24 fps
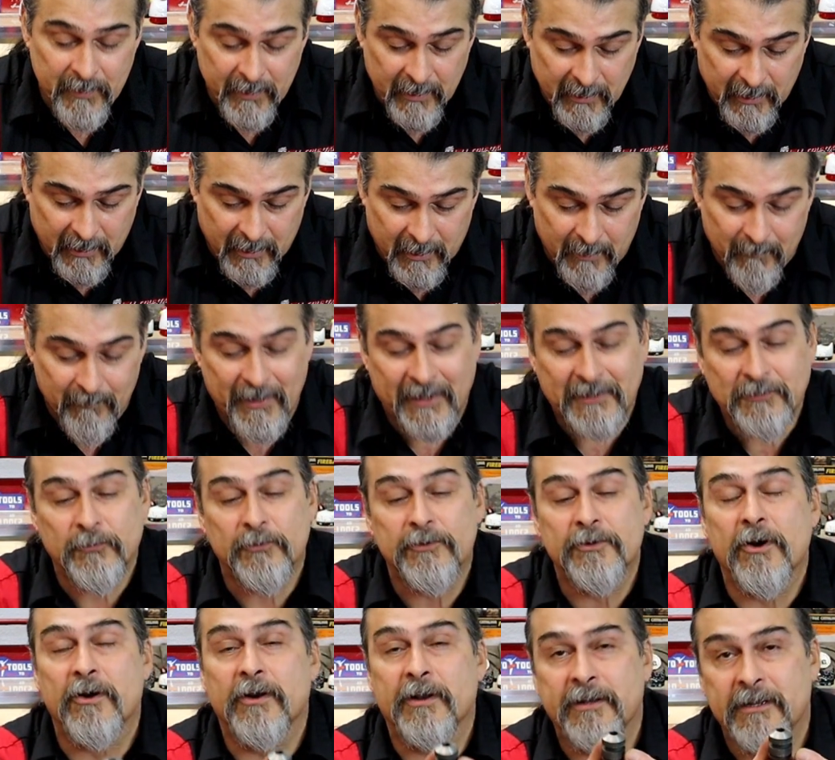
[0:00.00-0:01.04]
That's what
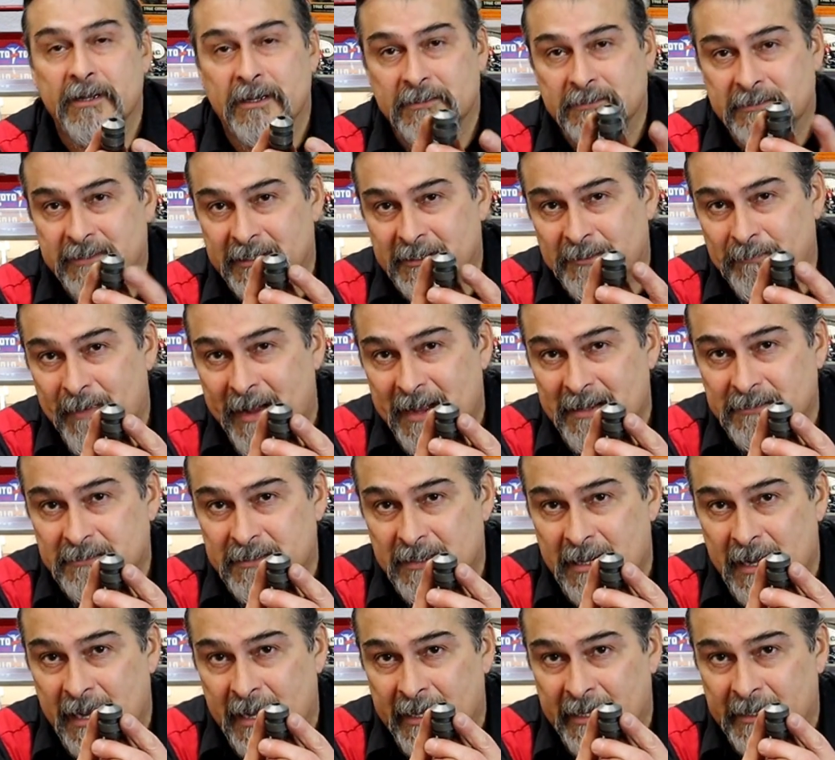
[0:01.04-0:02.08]
knurling does. It expands the
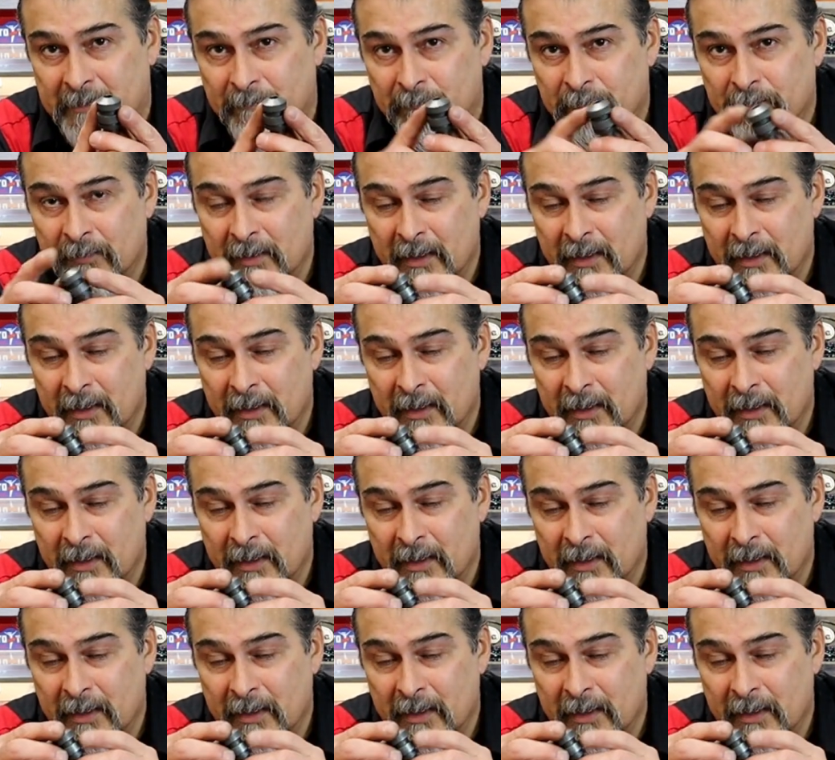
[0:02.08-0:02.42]
guide.